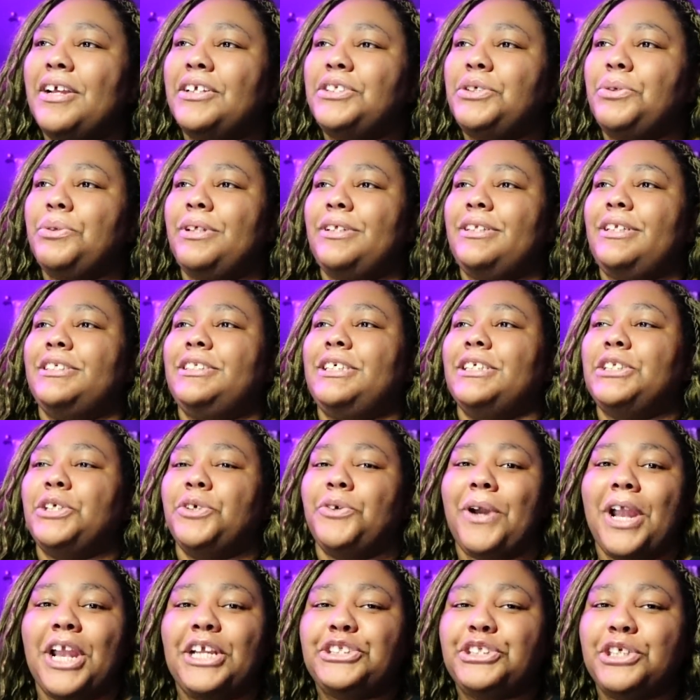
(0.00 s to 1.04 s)
to the
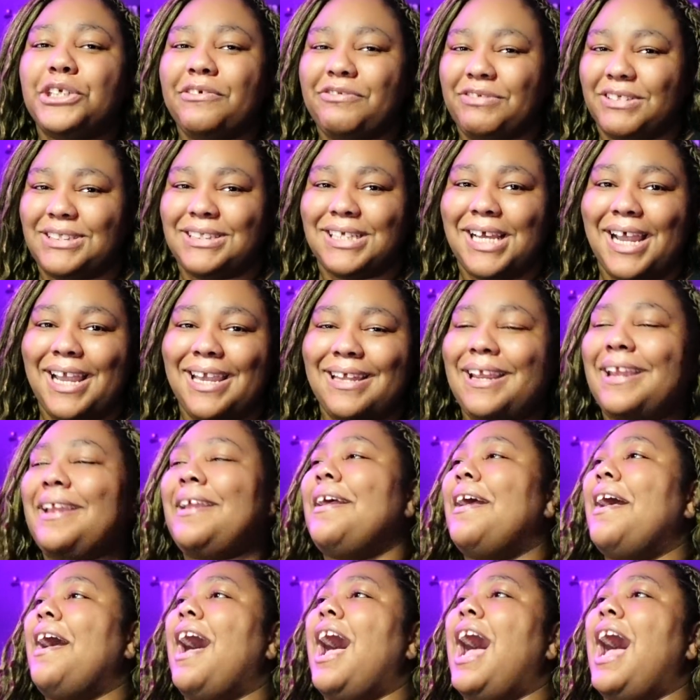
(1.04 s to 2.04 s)
disintegration of society.